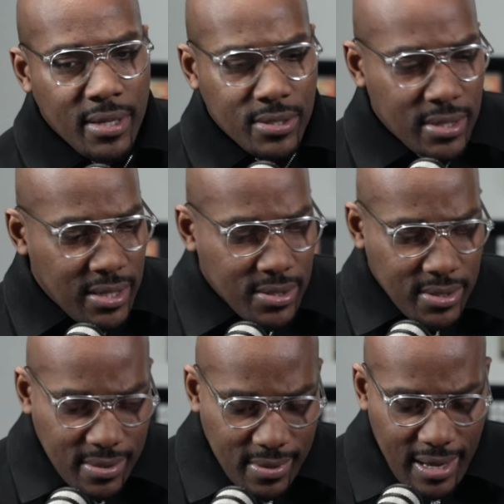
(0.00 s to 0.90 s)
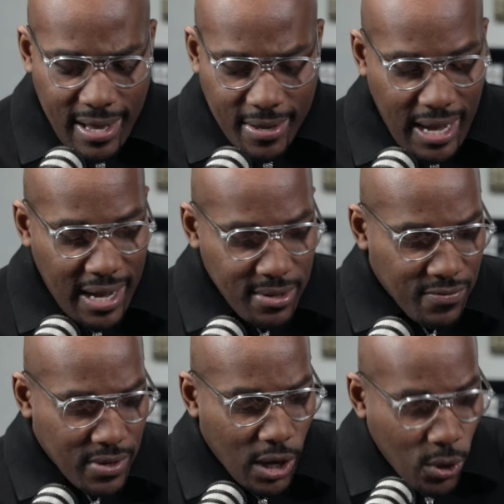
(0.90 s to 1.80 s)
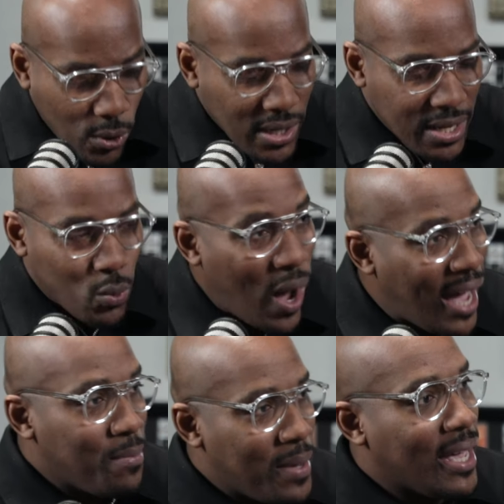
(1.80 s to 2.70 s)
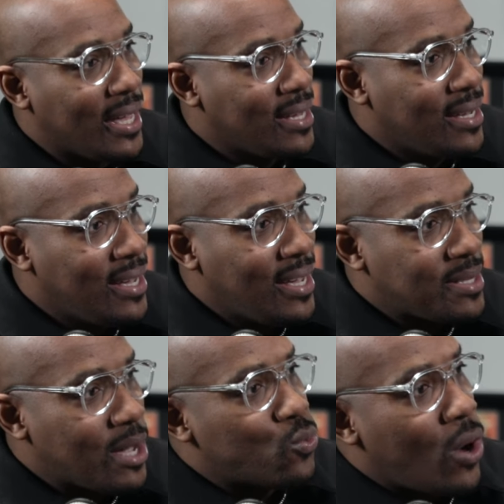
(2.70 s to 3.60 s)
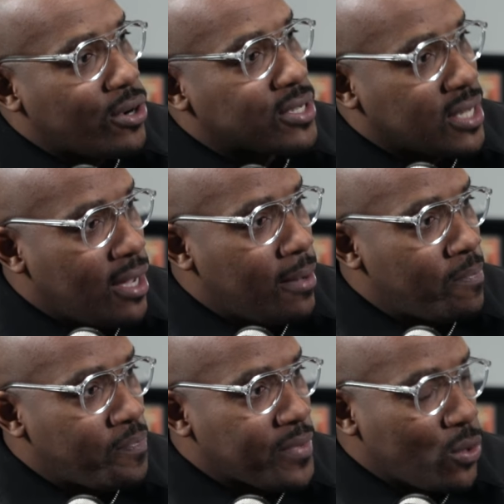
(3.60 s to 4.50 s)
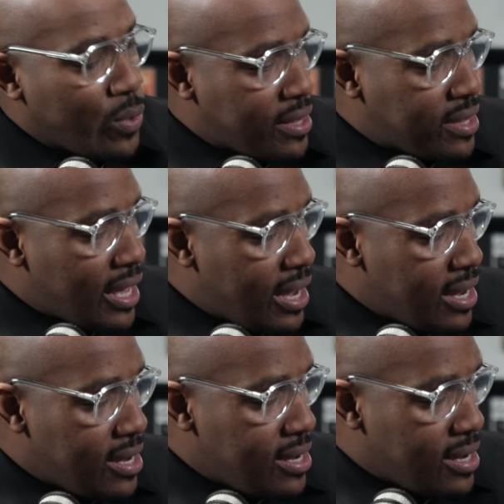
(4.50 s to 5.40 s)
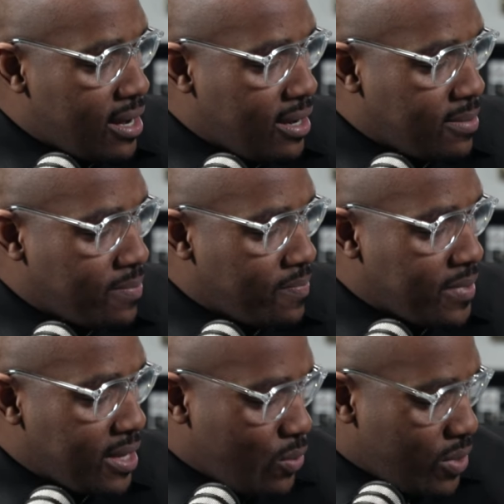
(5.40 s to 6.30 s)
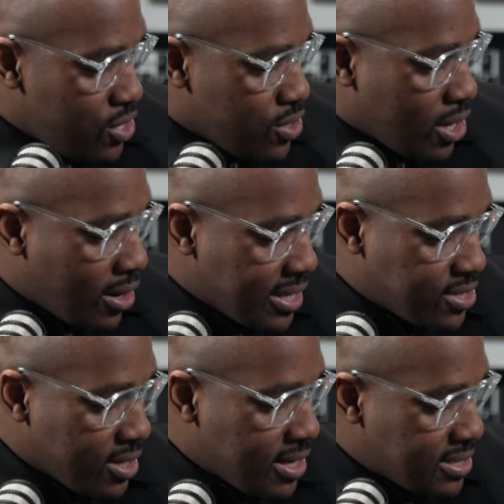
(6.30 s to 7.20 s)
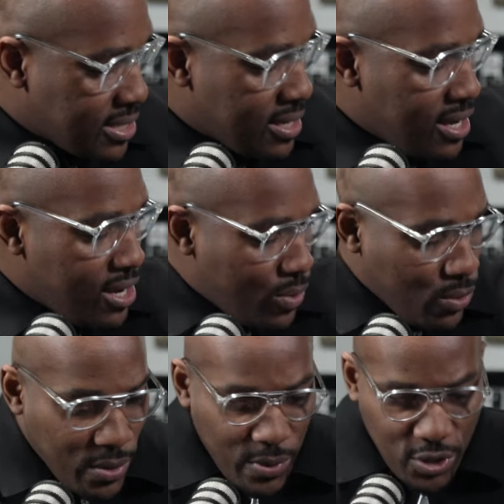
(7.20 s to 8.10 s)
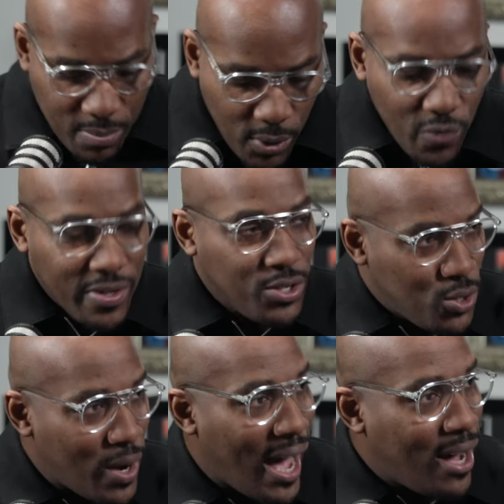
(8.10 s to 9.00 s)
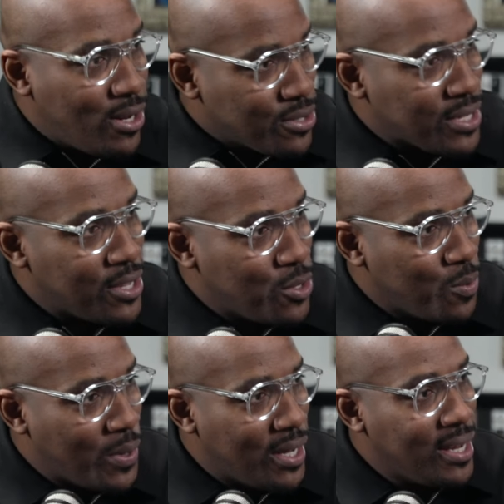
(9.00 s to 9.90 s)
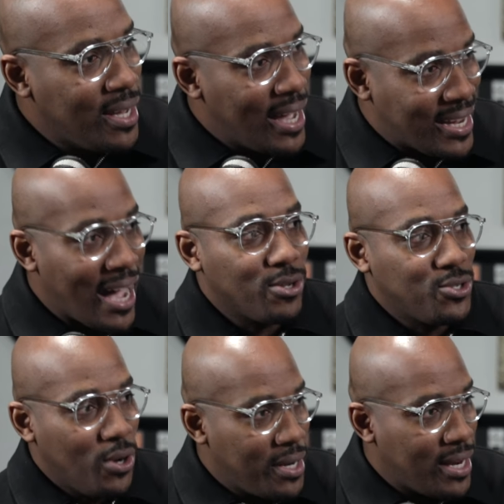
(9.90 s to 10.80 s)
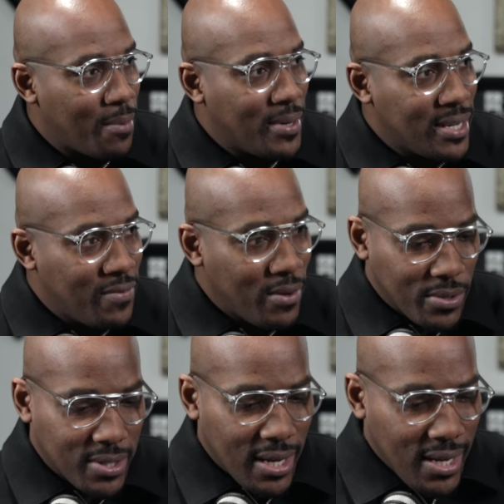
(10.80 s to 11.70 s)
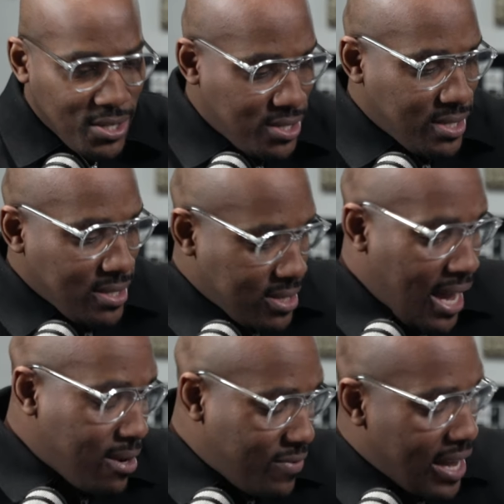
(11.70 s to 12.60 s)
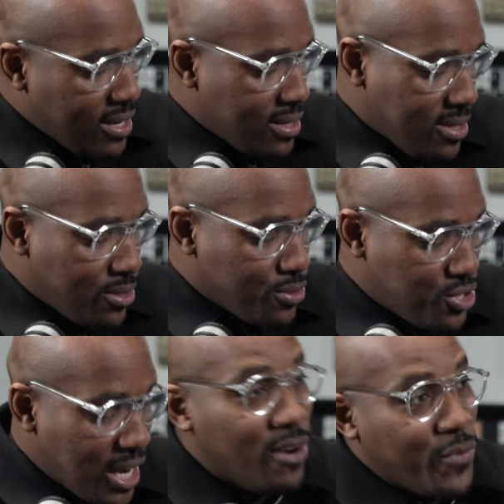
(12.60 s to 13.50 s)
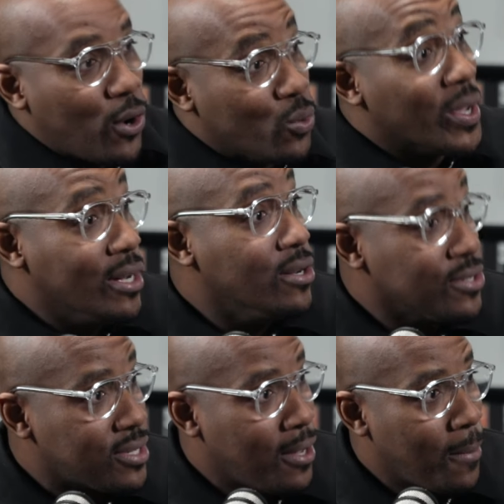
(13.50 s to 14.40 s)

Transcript: this kind of lowly white man that walks up with a, what do you call it? When you move into a house and you put a couch on it, I believe it was just kind of like a little shelf on wheels.